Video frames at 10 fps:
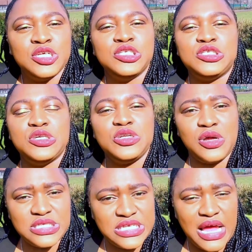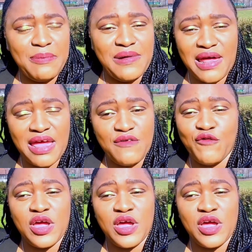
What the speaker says: do not apply for